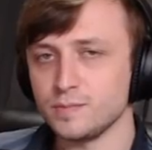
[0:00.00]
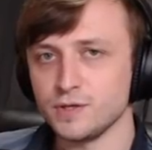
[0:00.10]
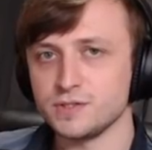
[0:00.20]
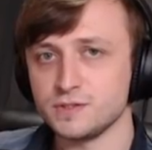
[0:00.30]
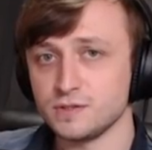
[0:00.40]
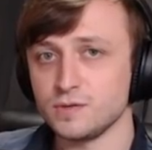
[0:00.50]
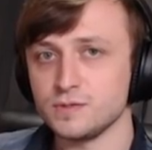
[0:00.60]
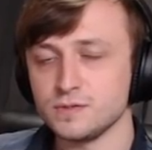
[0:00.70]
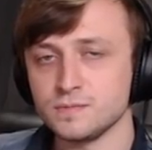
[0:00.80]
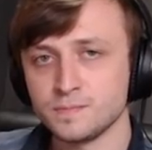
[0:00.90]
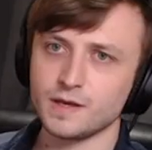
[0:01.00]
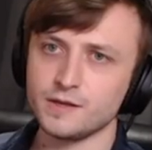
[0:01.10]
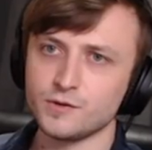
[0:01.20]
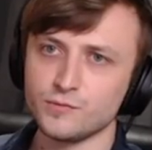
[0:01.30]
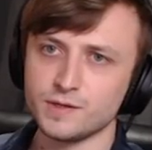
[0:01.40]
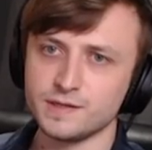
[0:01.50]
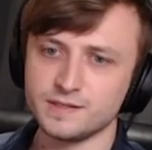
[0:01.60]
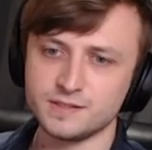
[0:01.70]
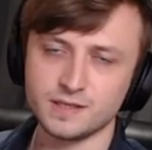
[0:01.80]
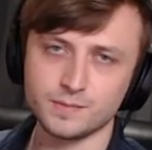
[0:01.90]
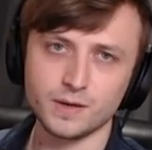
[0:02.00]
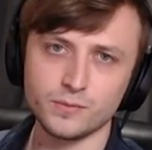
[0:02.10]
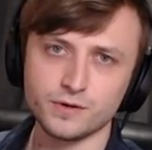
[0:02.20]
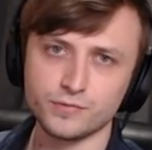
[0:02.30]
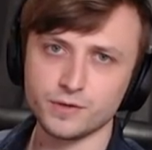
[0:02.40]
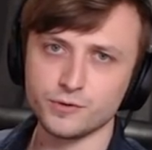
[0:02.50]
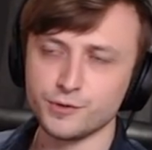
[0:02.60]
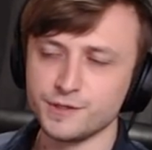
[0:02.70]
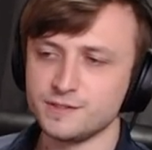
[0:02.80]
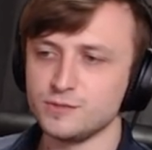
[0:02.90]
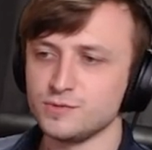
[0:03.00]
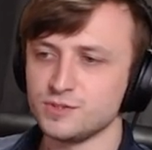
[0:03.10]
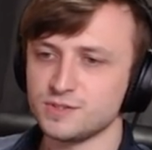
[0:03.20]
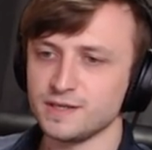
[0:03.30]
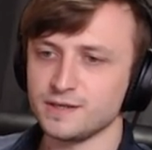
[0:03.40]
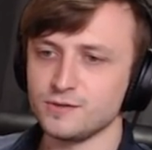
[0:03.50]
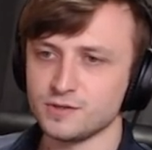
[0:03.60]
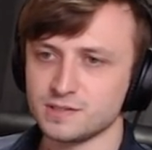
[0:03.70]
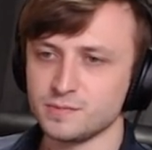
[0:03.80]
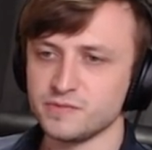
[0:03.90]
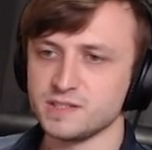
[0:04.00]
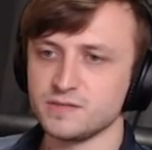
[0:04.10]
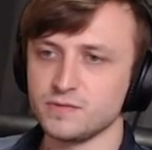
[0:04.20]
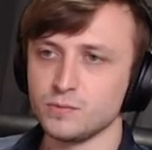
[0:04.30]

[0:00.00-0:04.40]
the person to go to. And you don't really need to take my word for it. All you need to do is just take a look at some of his other